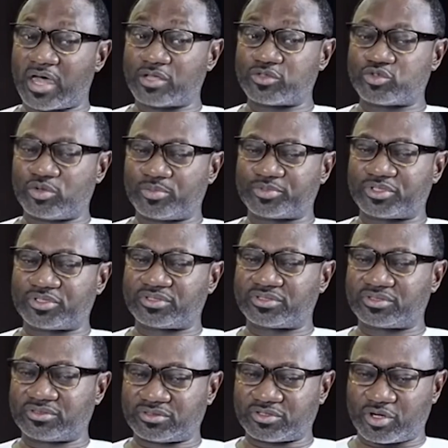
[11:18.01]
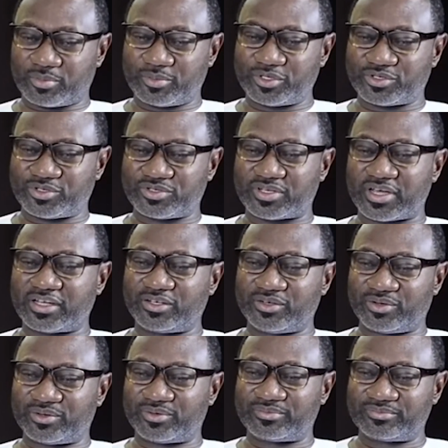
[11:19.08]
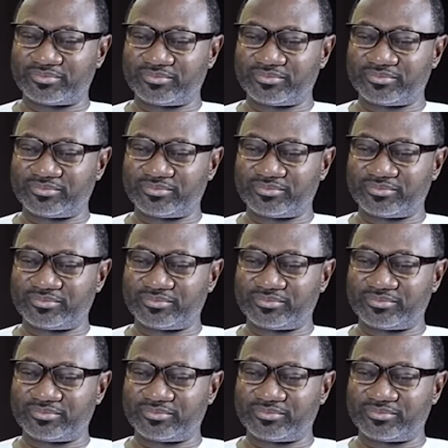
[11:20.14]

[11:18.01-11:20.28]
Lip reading: Otedola has also lost in the ever-evolving